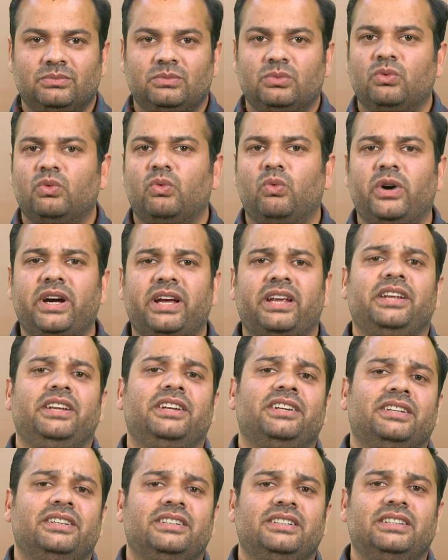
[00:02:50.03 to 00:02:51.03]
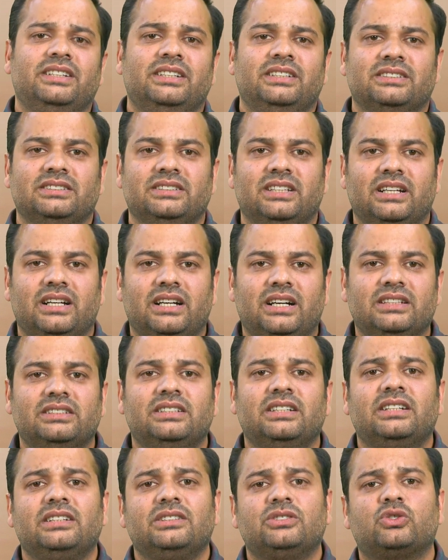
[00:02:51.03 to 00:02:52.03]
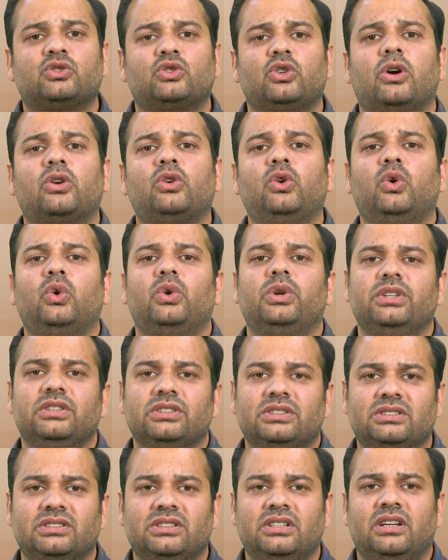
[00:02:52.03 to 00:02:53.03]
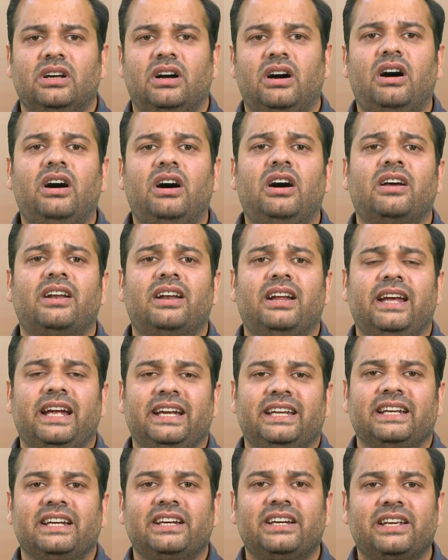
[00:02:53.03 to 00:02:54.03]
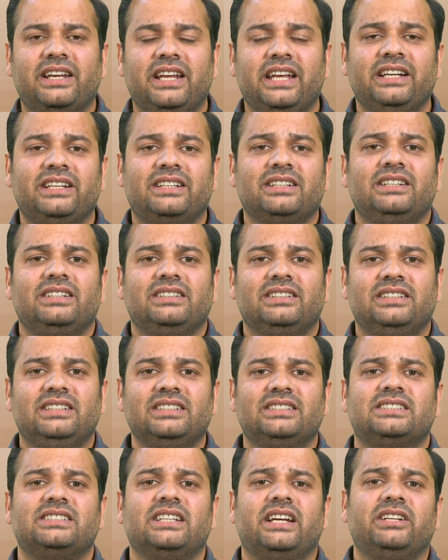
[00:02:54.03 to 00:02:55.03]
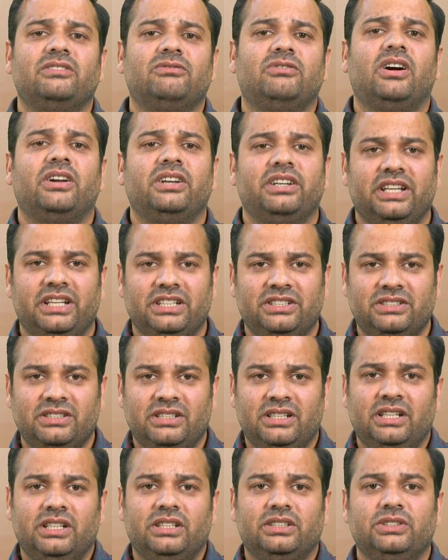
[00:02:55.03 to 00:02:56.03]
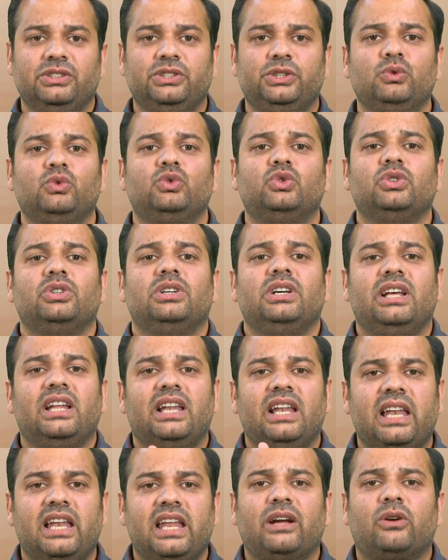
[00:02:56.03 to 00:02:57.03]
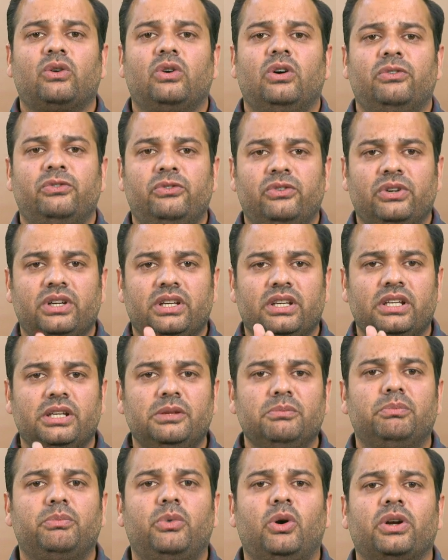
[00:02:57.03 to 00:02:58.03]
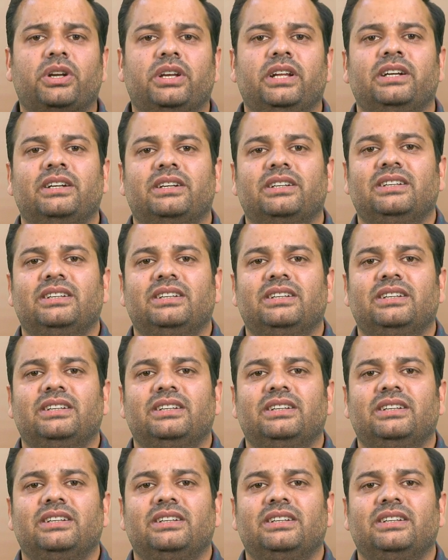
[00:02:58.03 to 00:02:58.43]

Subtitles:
wherein the other stockholders are at a great disadvantage due to lack of important